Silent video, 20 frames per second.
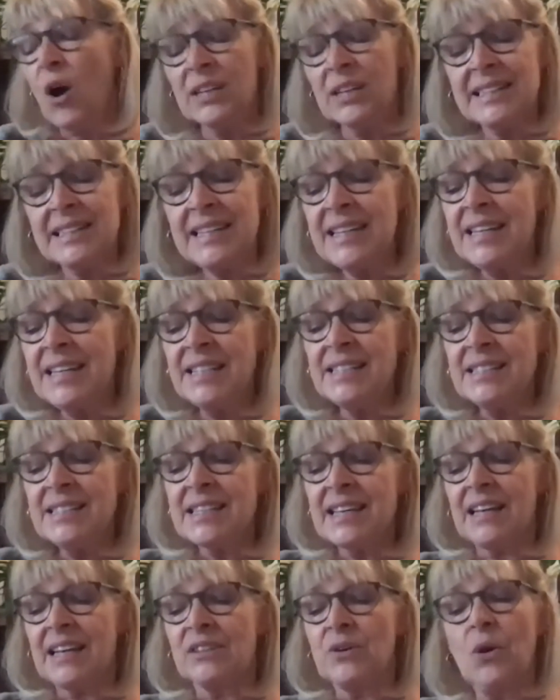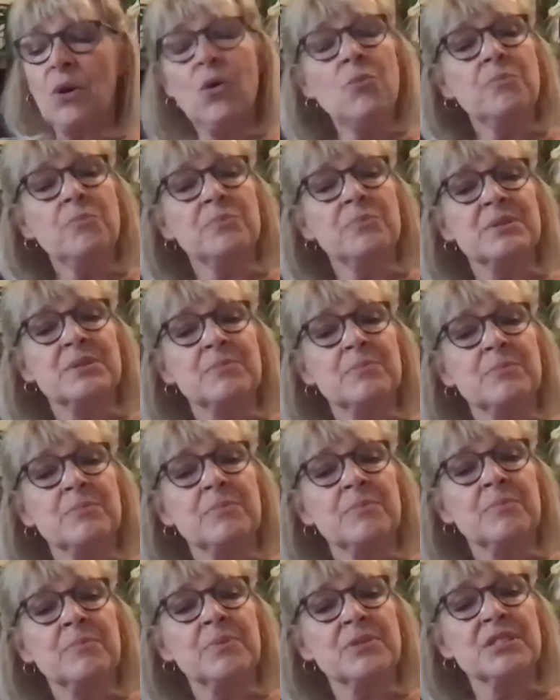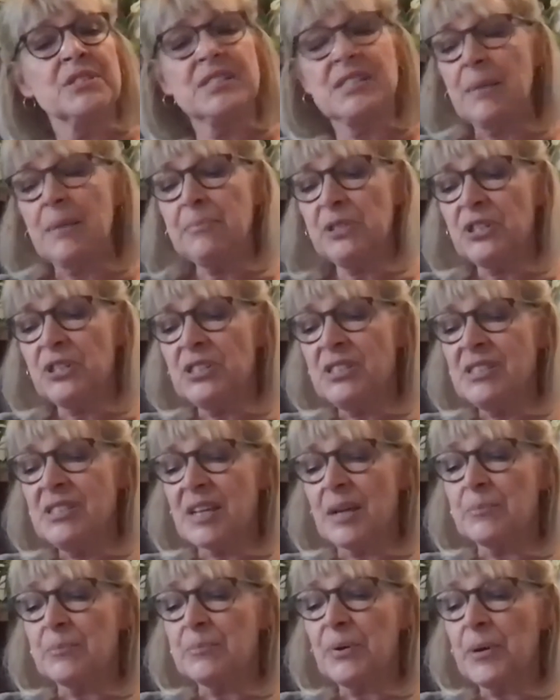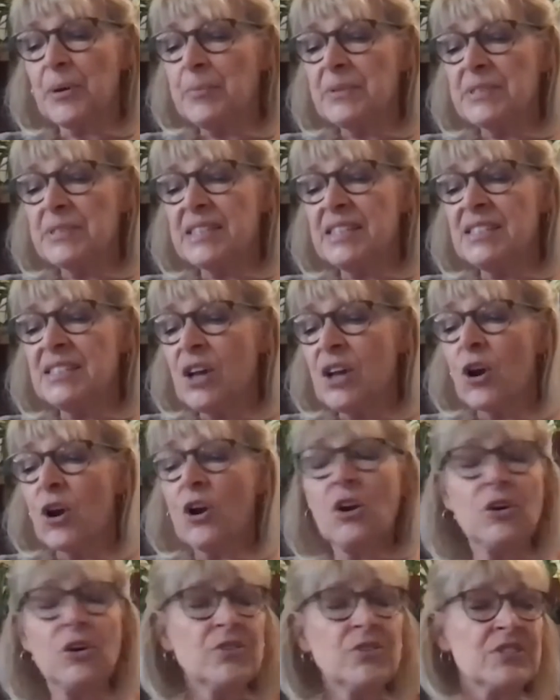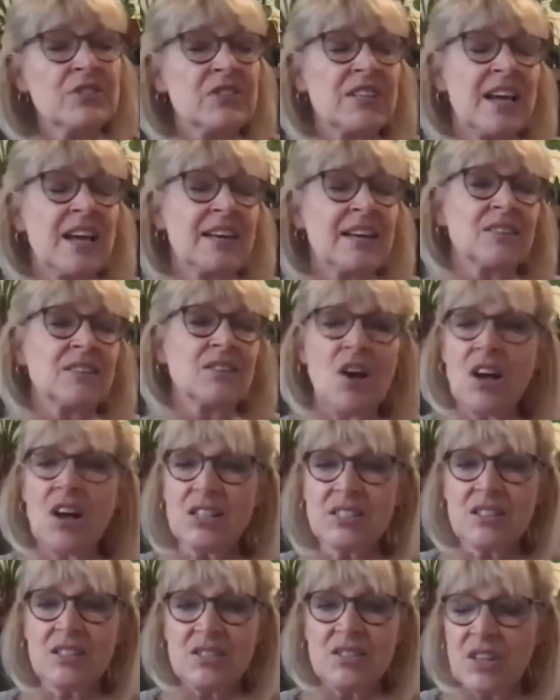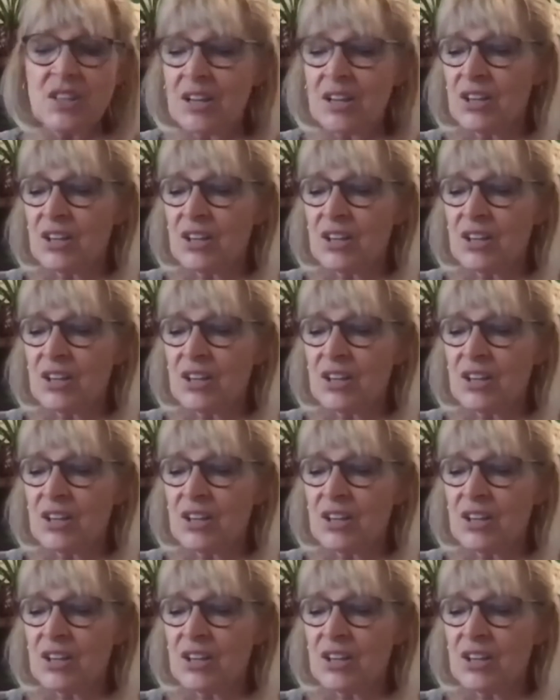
needs and hopes, perceptions and purposes, hurts and losses,